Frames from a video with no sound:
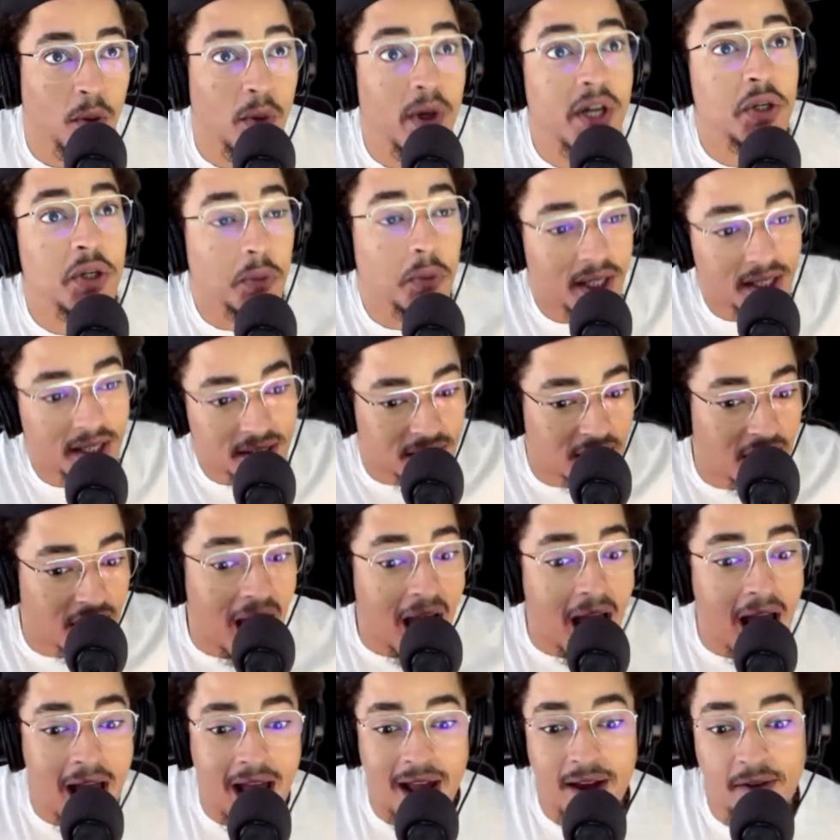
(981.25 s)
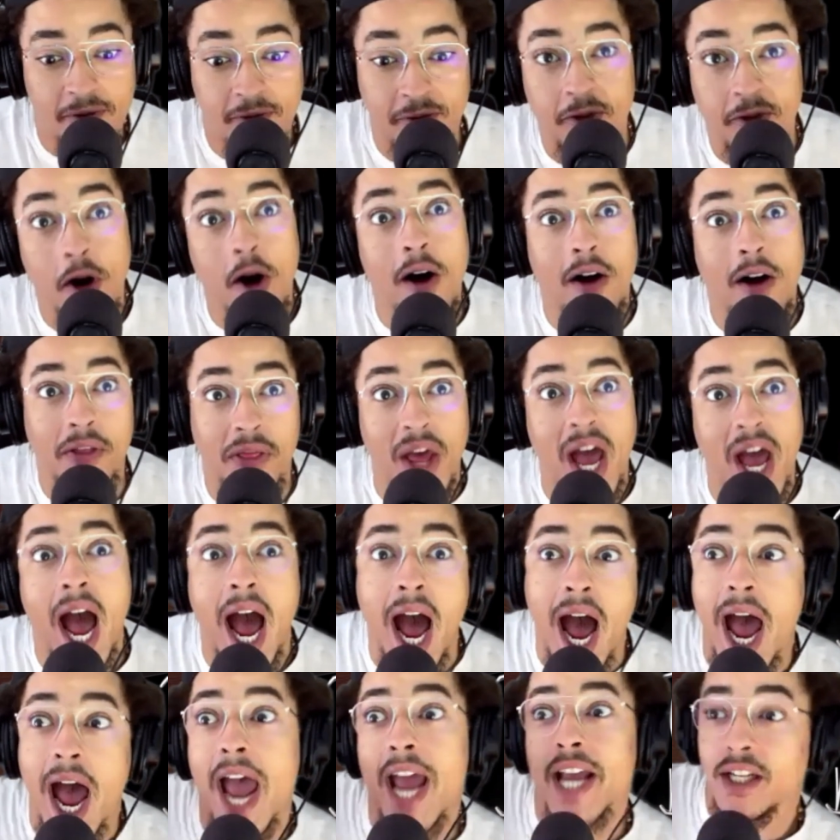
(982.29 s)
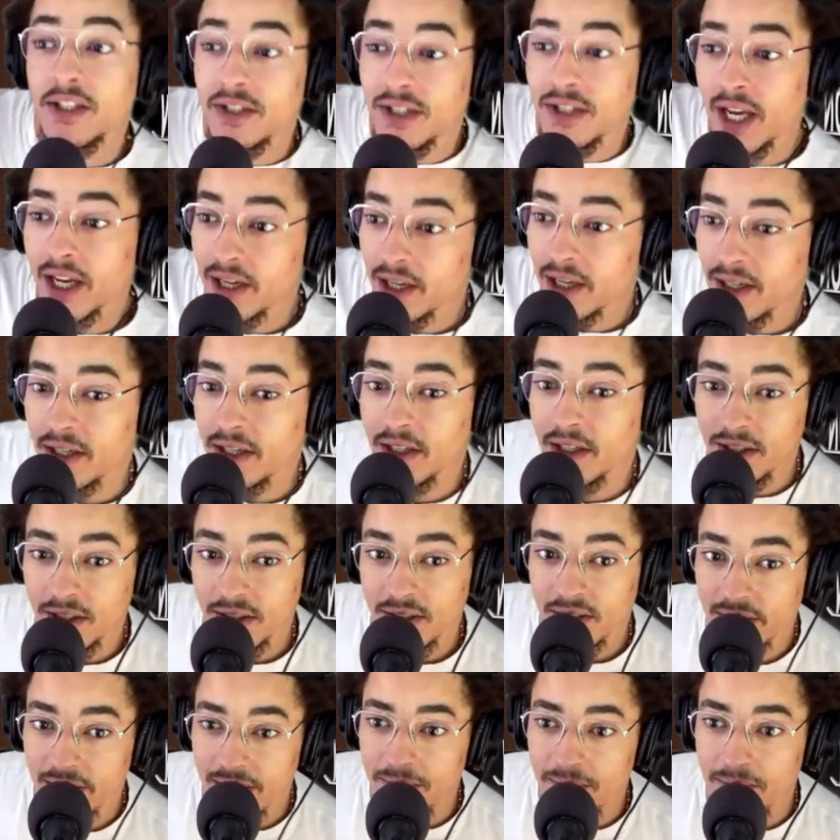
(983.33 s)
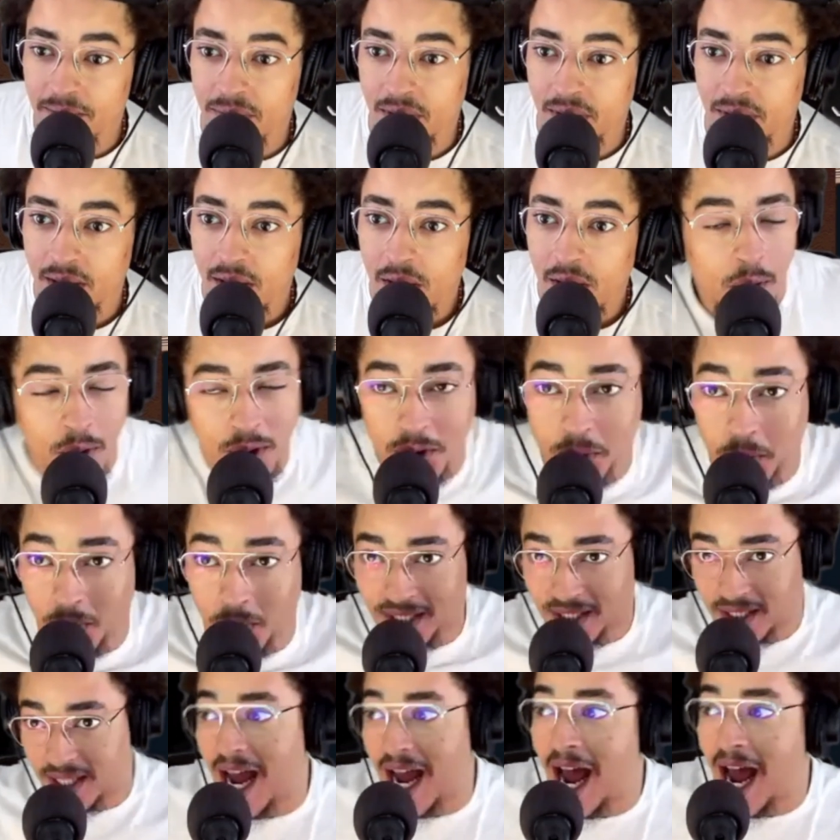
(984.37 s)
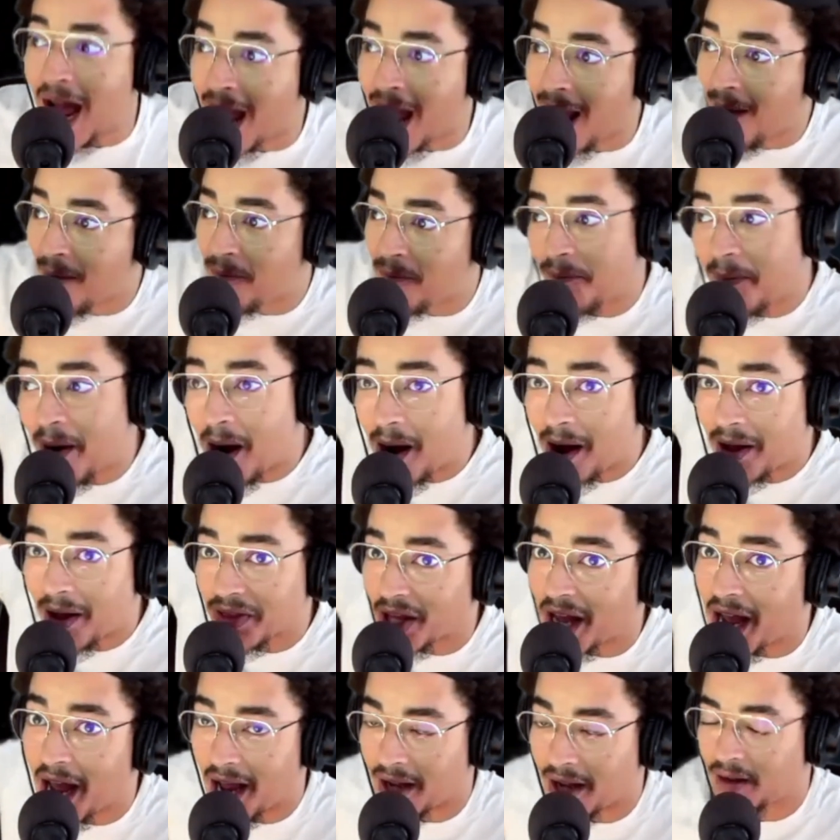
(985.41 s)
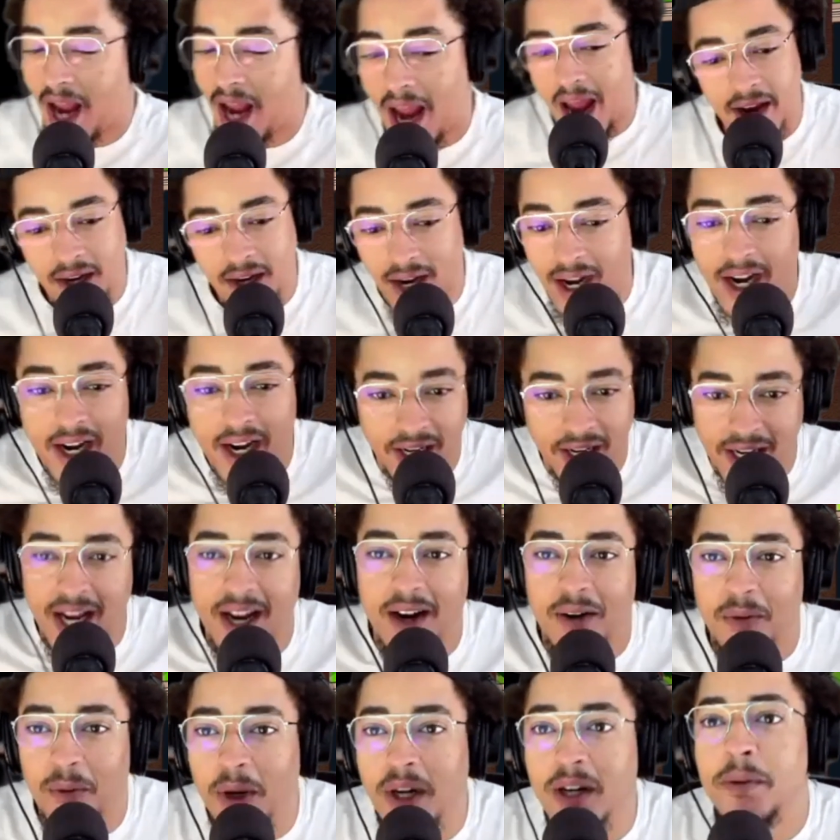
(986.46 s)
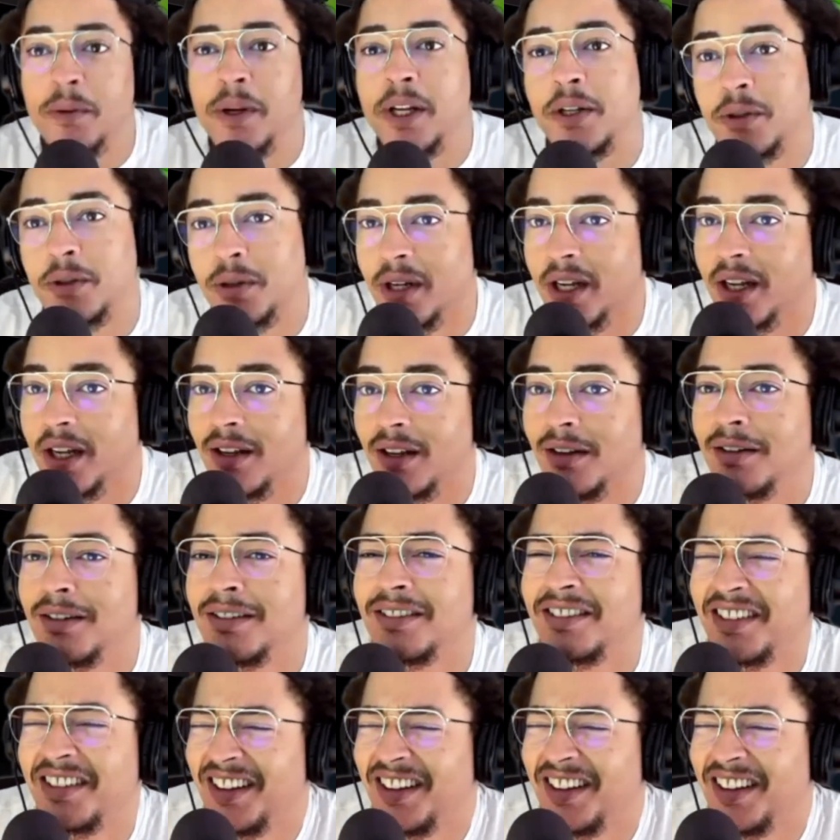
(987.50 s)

which was the eye for the eye taken in December, which was the eye for the. And again, what are we doing?